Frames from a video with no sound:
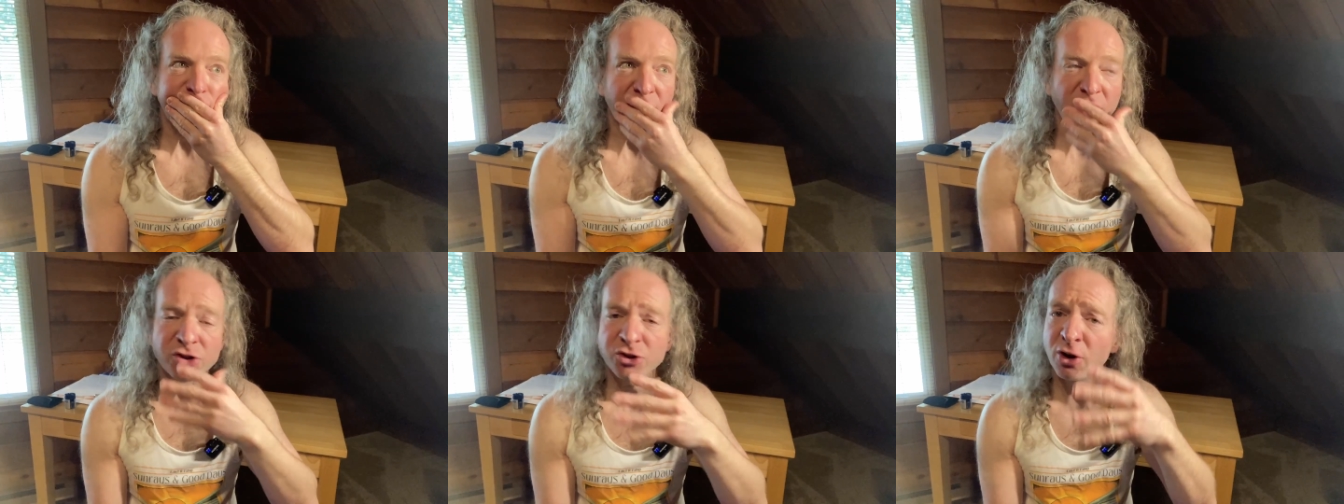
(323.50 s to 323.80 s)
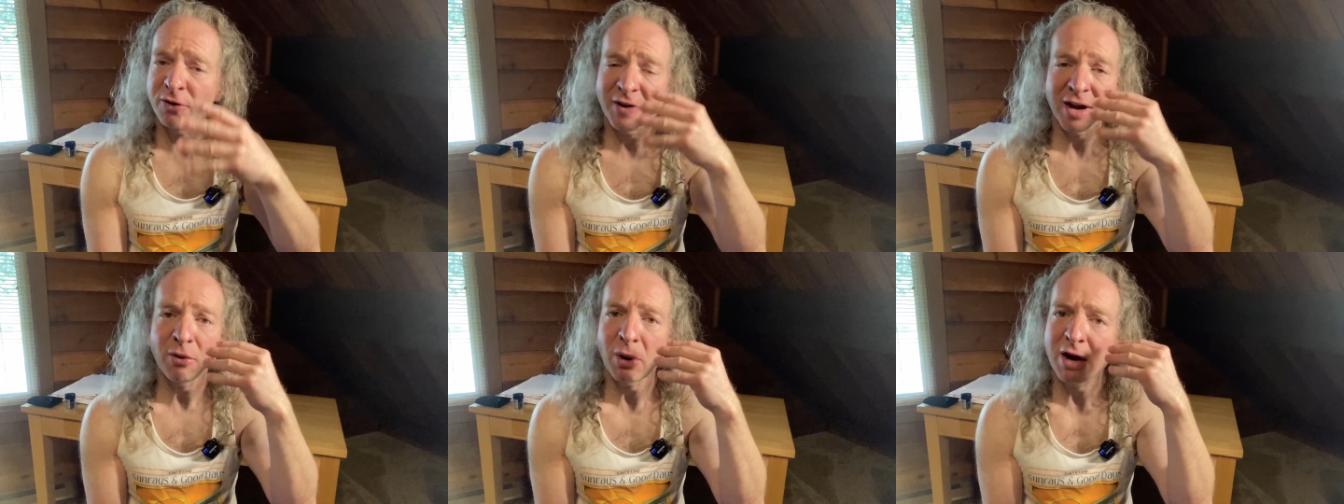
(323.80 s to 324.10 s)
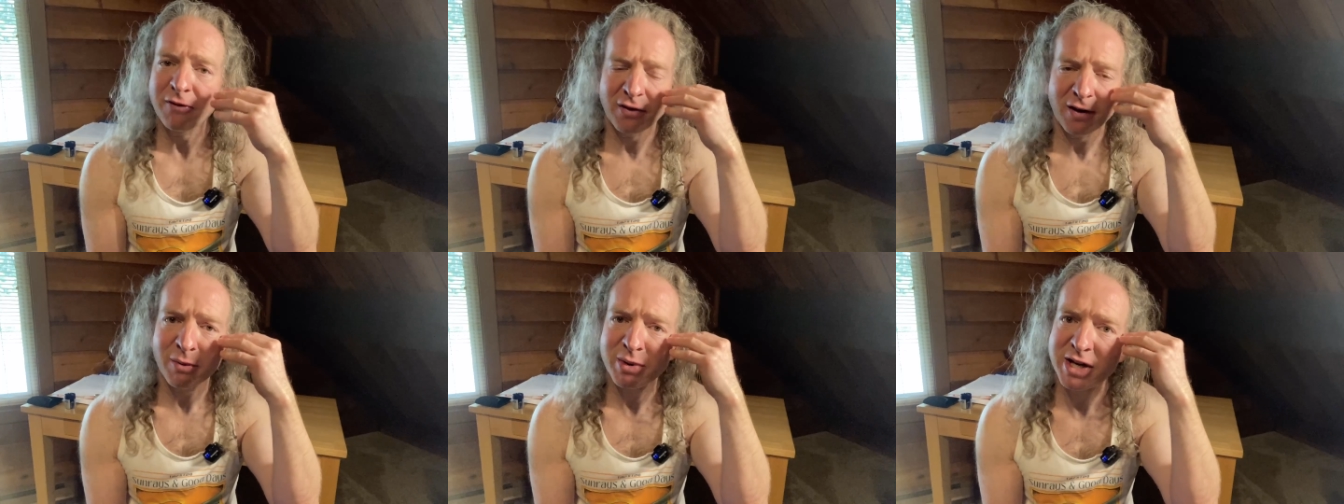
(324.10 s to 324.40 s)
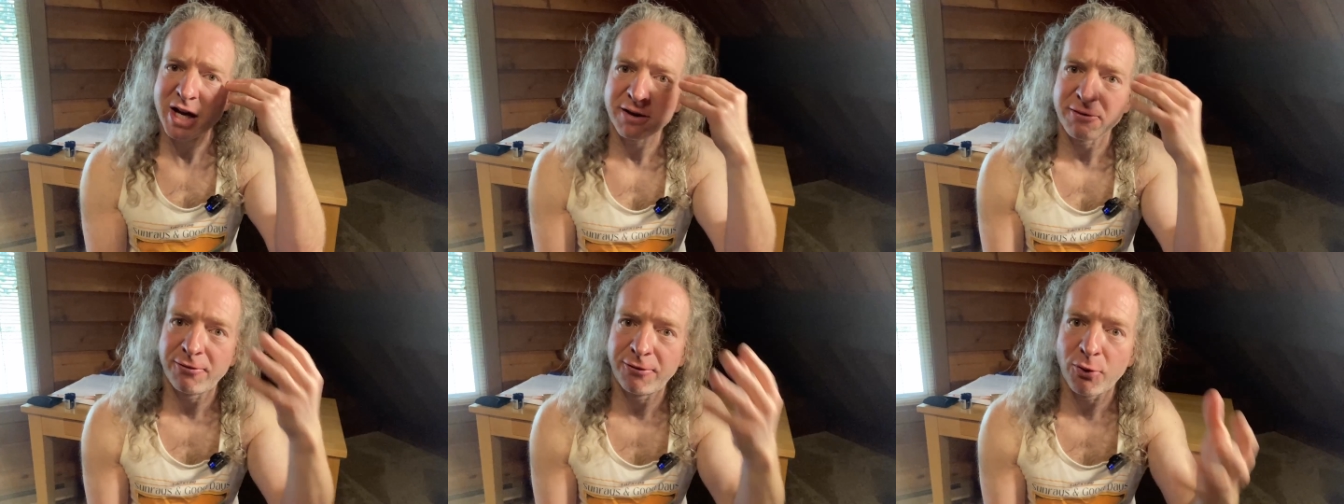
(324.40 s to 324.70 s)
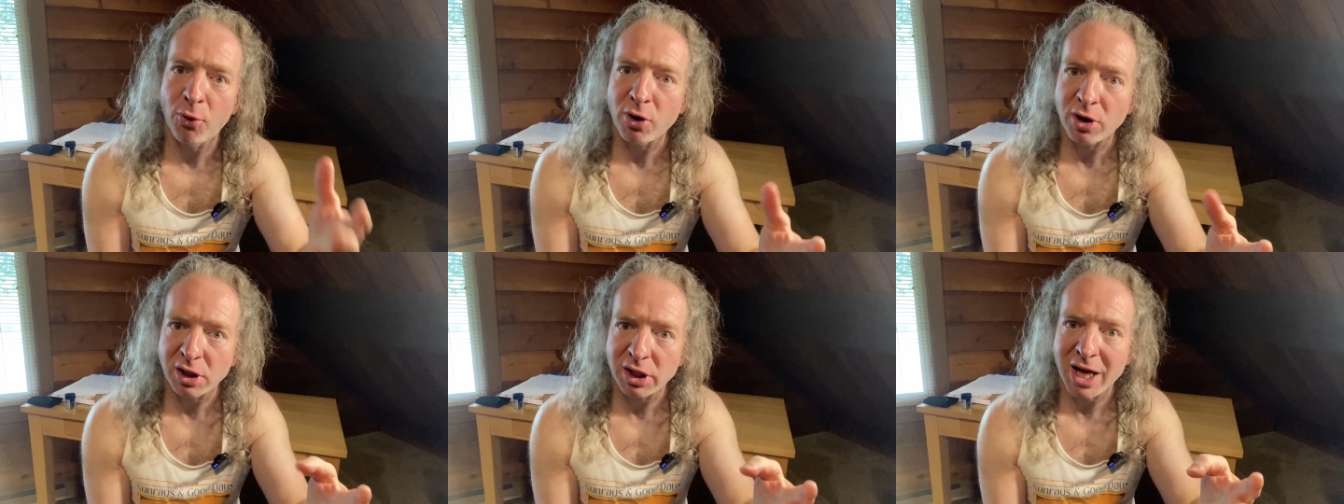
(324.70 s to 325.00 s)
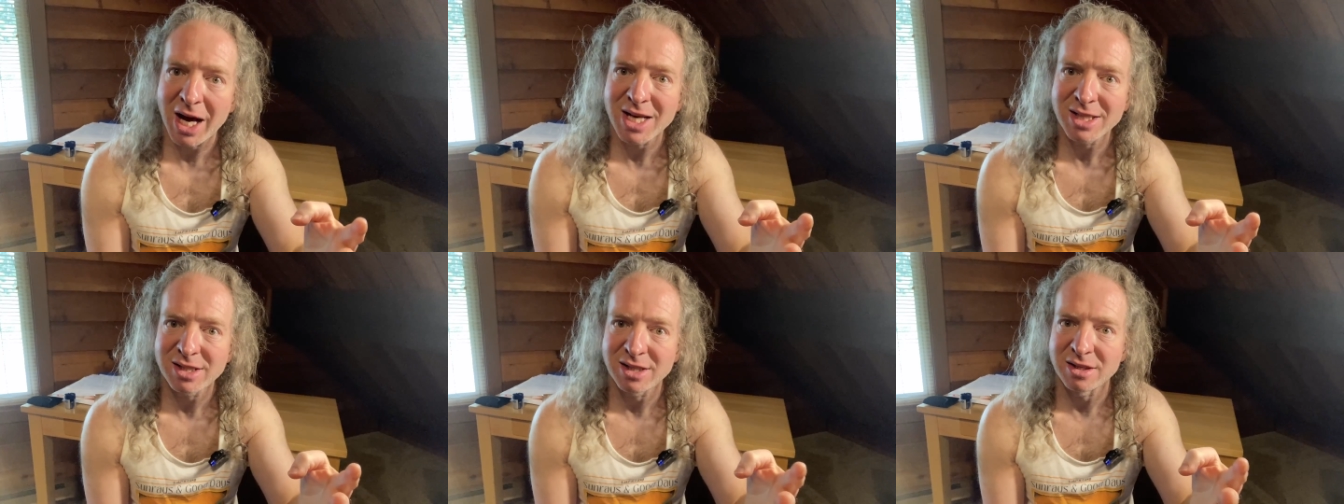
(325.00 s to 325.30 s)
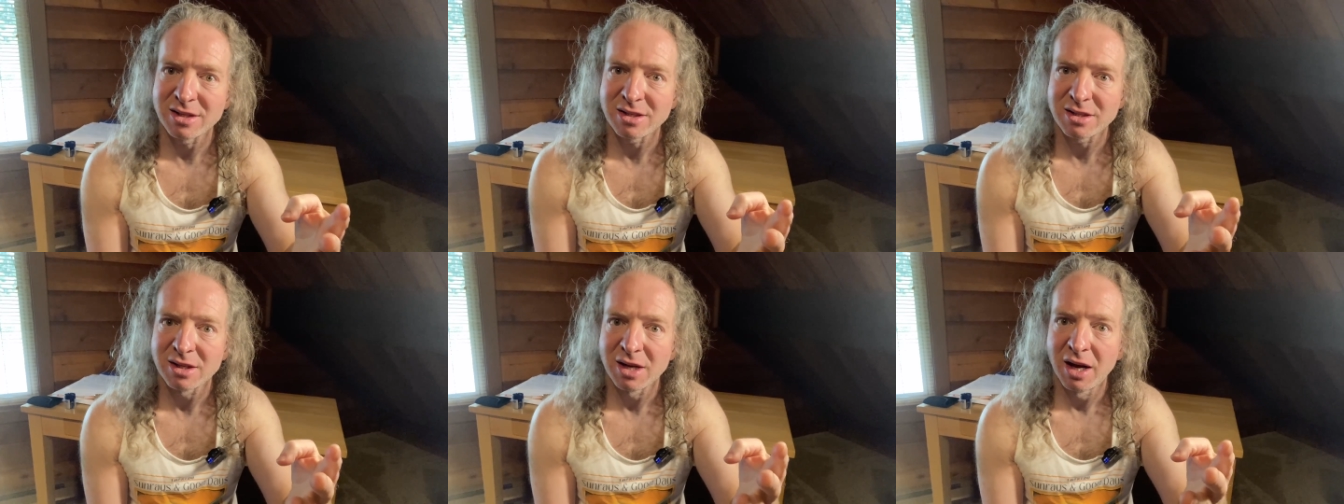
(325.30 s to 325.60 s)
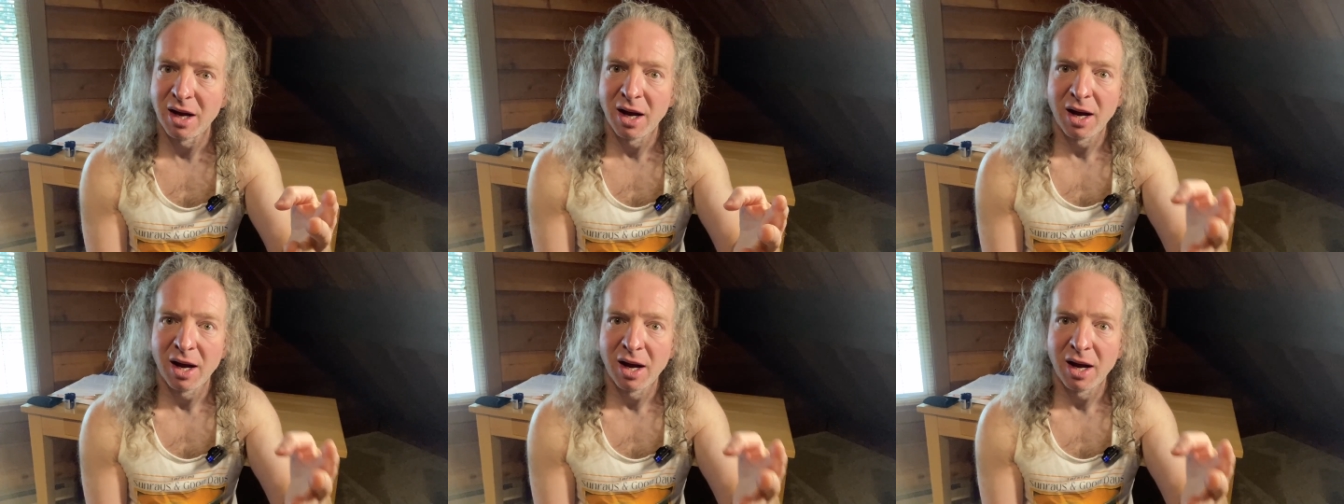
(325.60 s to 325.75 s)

So if I, if I would take four classes,